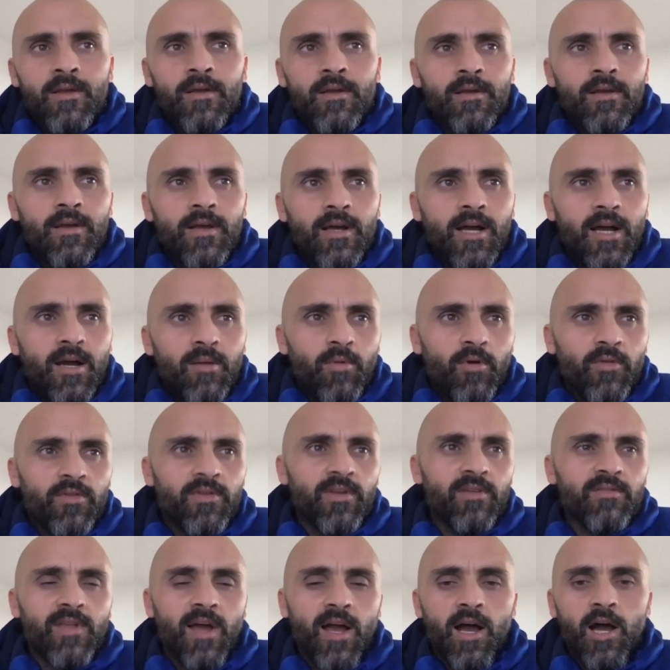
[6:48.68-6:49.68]
I
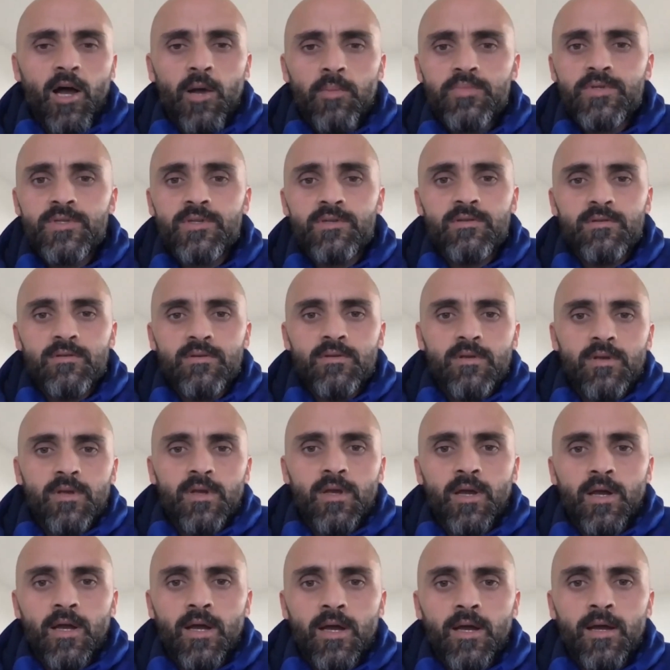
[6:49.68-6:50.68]
think the hubs,
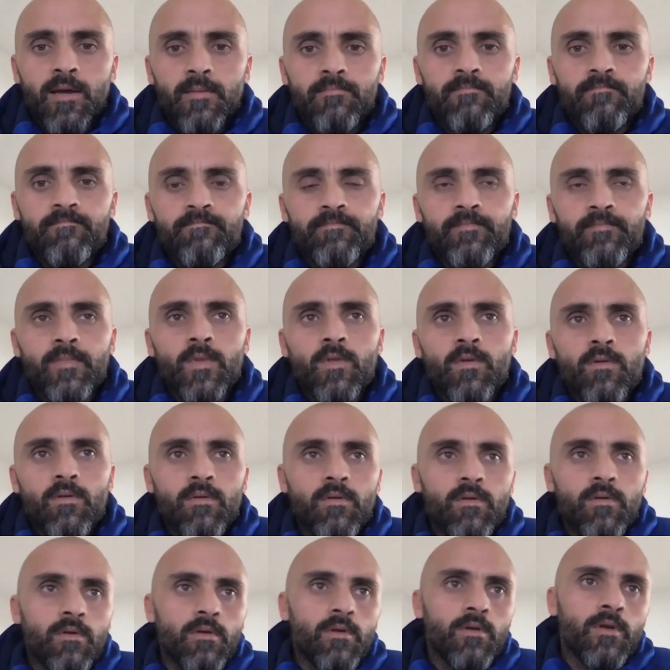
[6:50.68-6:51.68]

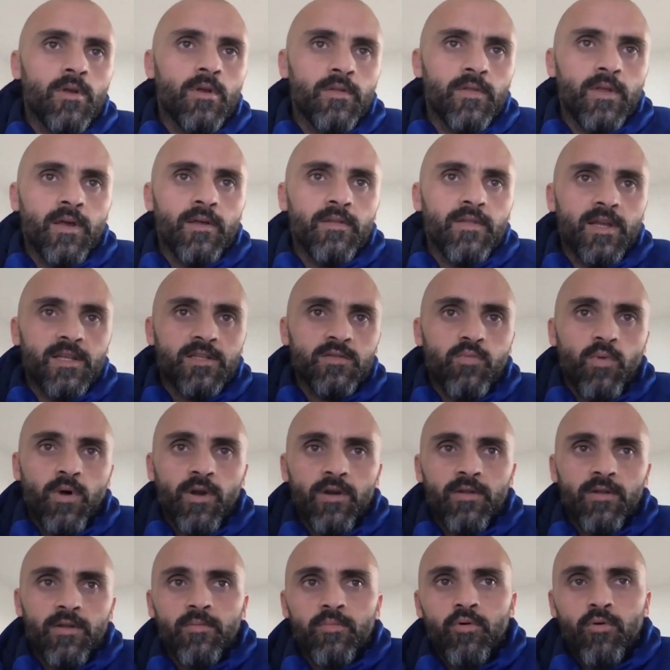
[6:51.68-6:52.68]
that's one of
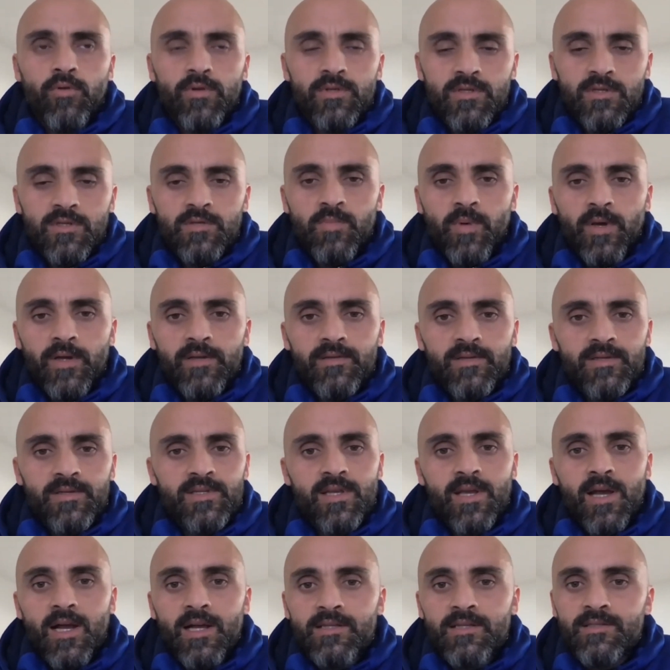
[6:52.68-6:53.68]
the points that's been
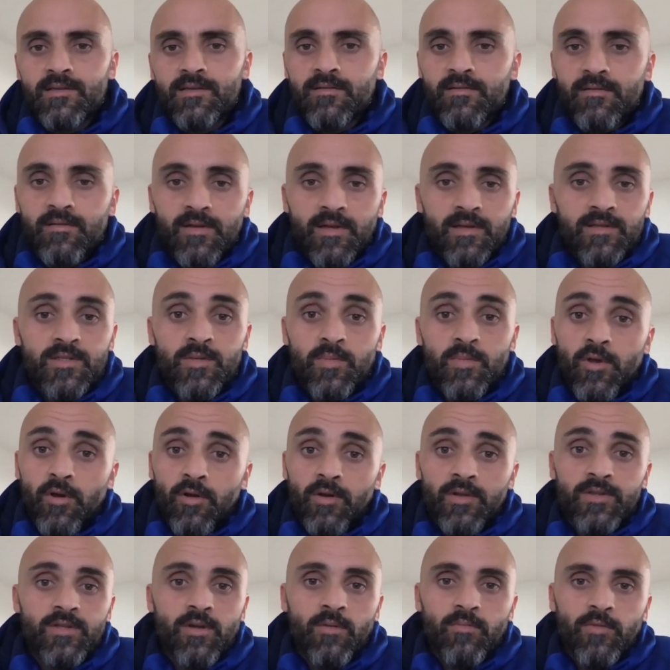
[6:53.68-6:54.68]
discussed. And to be
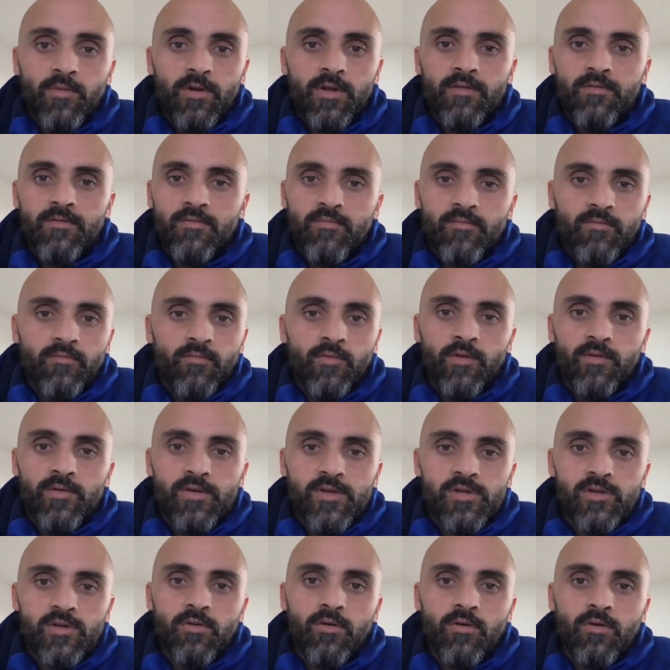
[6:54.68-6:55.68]
honest, I'm not even really
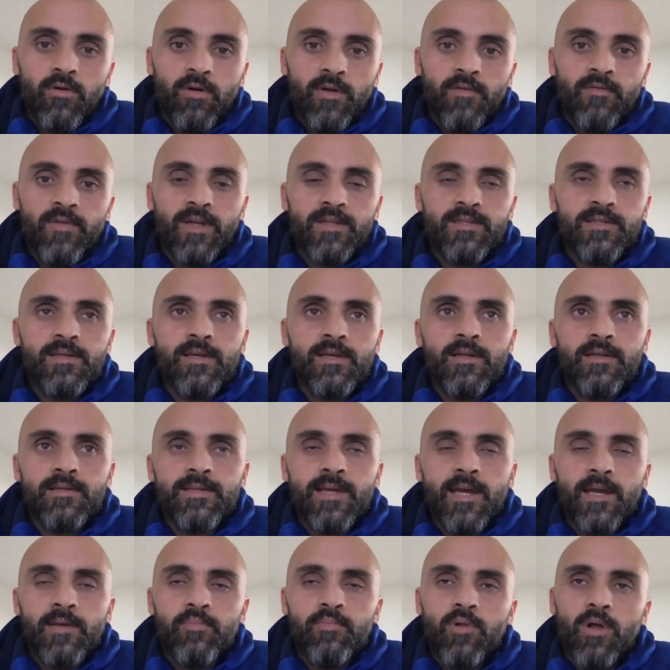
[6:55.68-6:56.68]
sure if that's going to
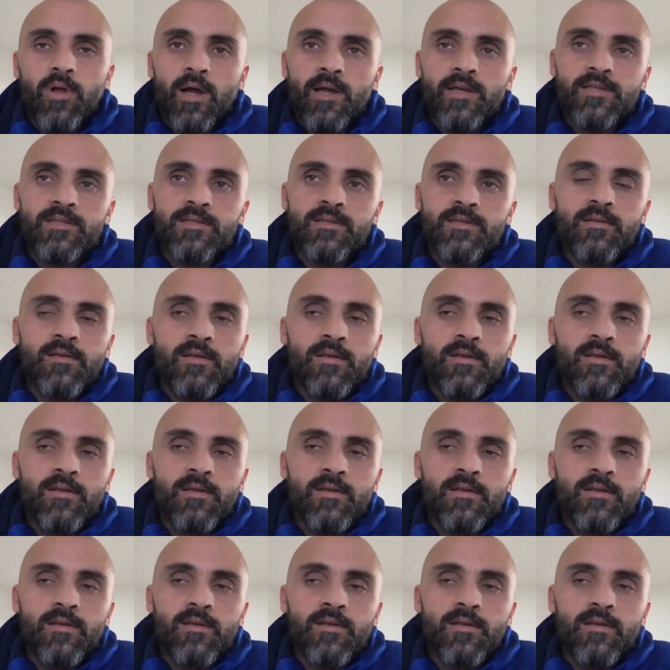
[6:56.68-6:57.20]
take place.